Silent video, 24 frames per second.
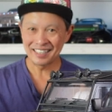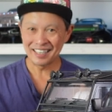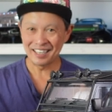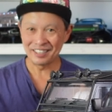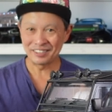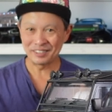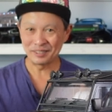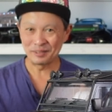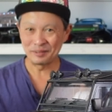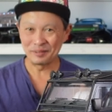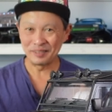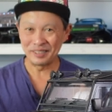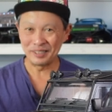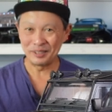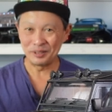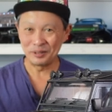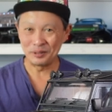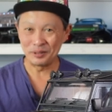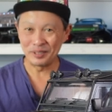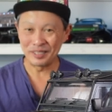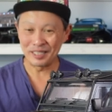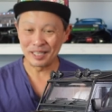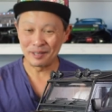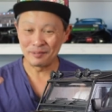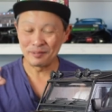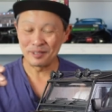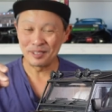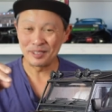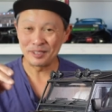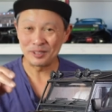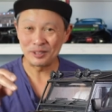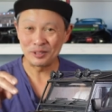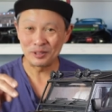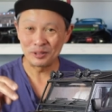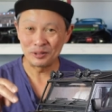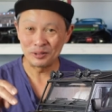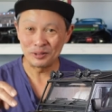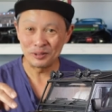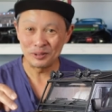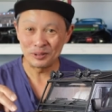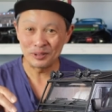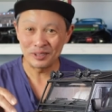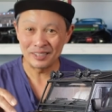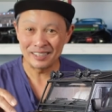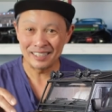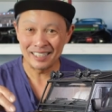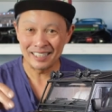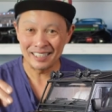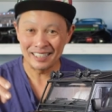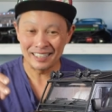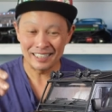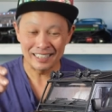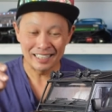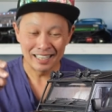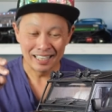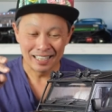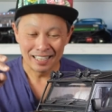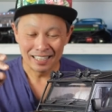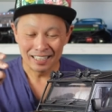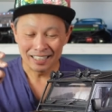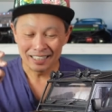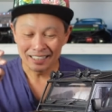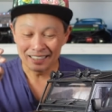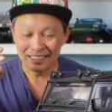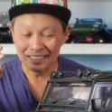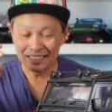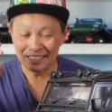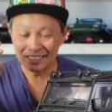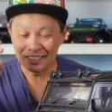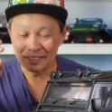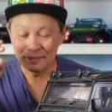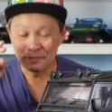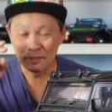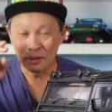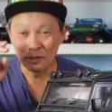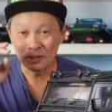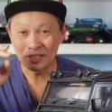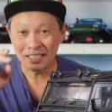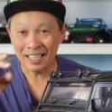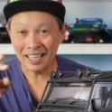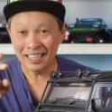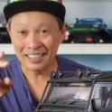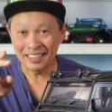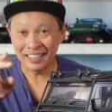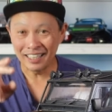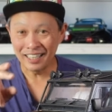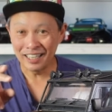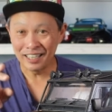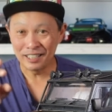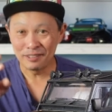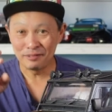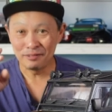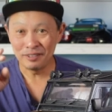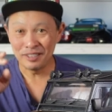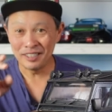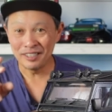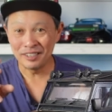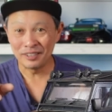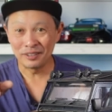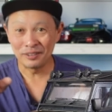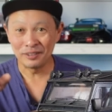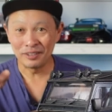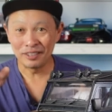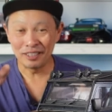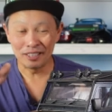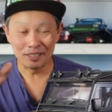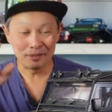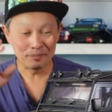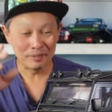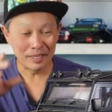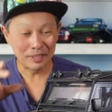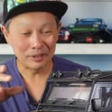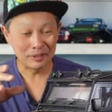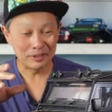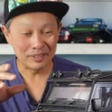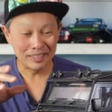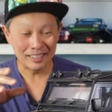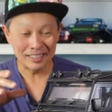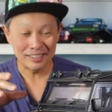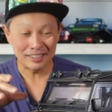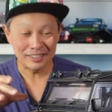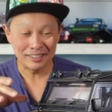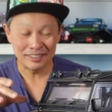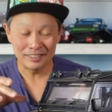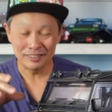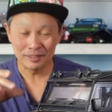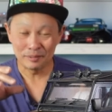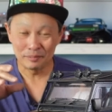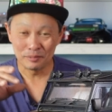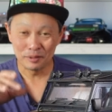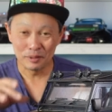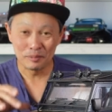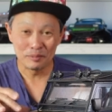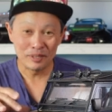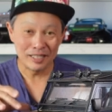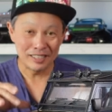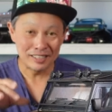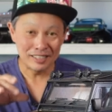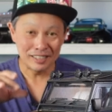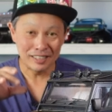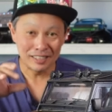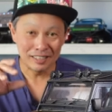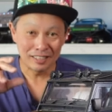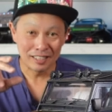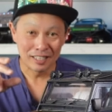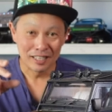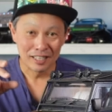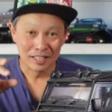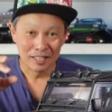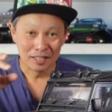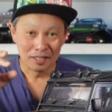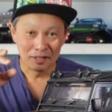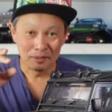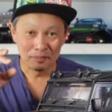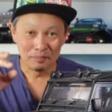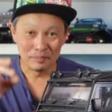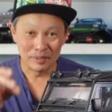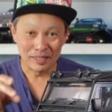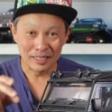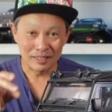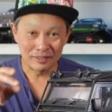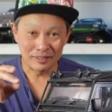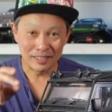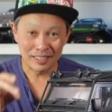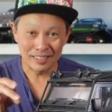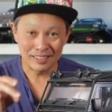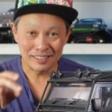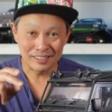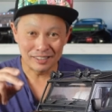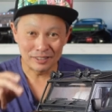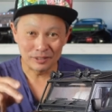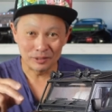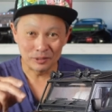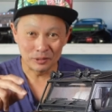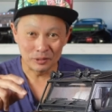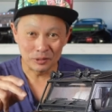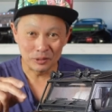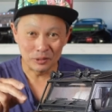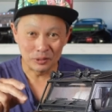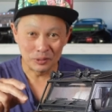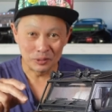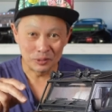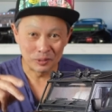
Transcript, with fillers: How's everybody doing? I'm going to show you today the most high-end vehicle in my collection, the Boom Racing BRX02.